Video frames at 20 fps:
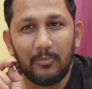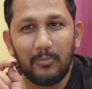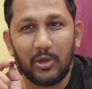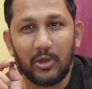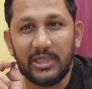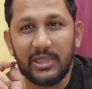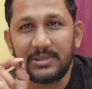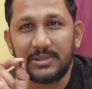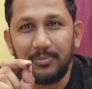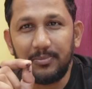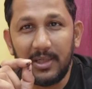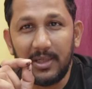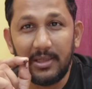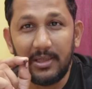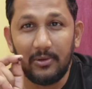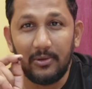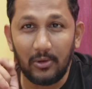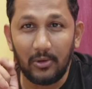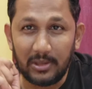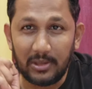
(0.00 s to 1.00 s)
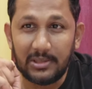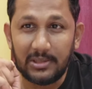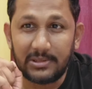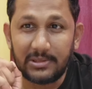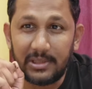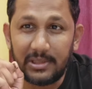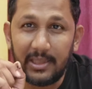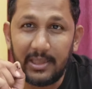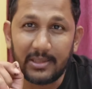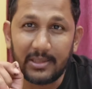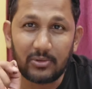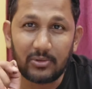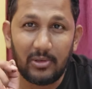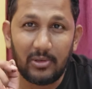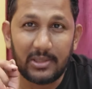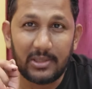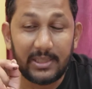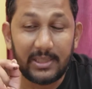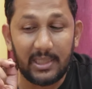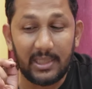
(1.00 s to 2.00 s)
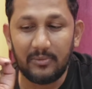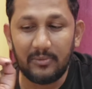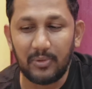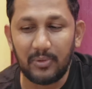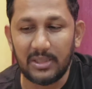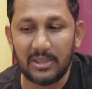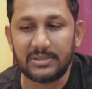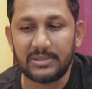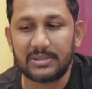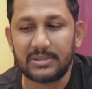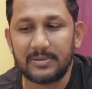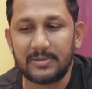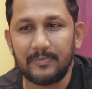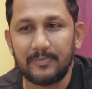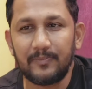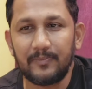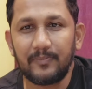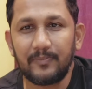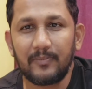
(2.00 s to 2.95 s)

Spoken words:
for displaying long listing as well as hidden files.